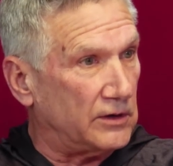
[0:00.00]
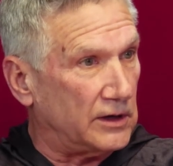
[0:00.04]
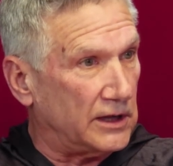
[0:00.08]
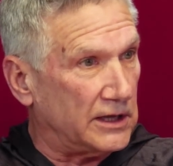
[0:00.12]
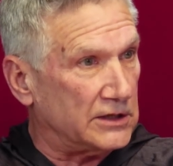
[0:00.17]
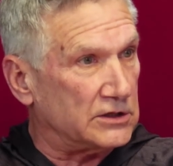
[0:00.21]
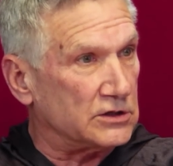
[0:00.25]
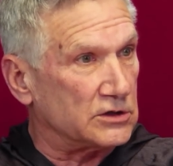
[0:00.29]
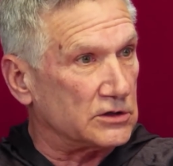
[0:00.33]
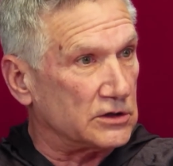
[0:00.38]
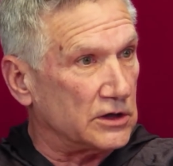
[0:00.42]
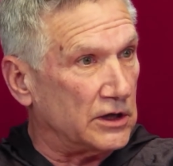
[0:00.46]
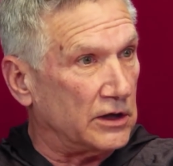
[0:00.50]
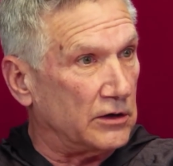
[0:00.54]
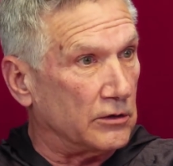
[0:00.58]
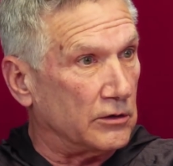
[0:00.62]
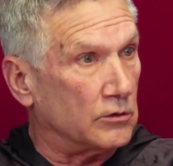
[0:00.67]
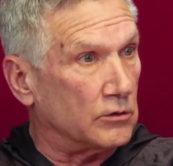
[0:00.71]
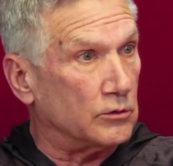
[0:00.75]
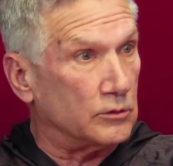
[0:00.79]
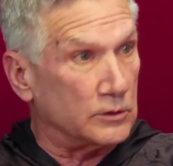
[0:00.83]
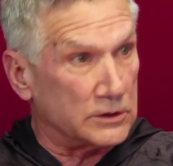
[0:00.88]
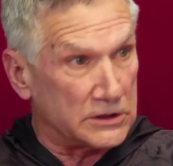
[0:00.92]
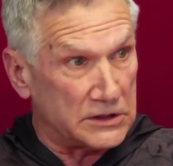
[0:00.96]
legislator
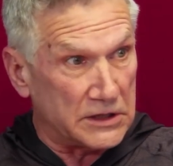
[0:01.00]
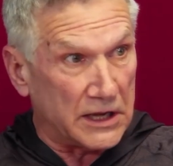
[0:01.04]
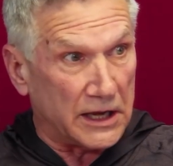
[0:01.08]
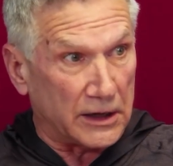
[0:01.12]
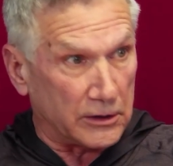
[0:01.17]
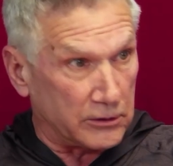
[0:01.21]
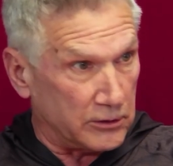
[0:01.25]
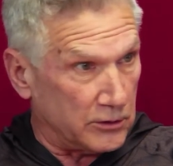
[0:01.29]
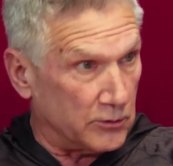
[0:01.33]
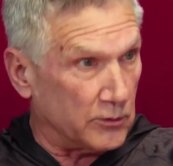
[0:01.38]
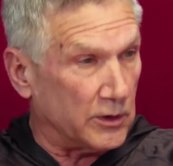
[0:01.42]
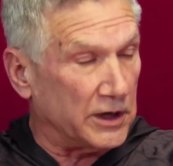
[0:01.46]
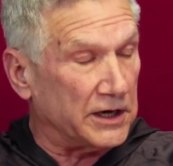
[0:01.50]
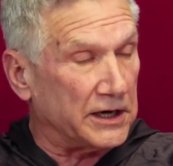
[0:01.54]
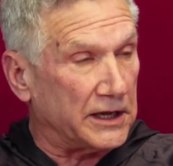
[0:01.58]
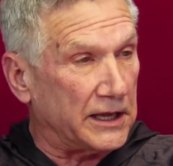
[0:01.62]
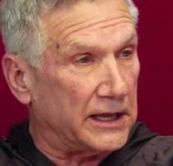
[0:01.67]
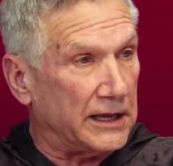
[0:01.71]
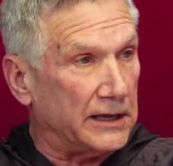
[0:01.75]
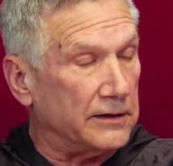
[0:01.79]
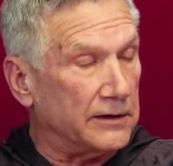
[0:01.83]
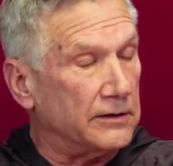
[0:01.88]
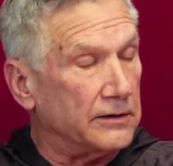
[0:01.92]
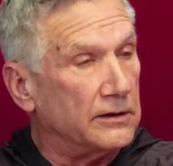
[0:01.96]
who was not going to run
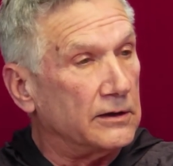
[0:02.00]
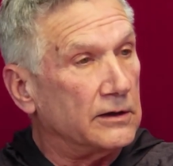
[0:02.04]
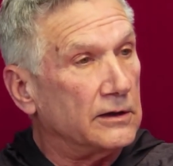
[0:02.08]
again.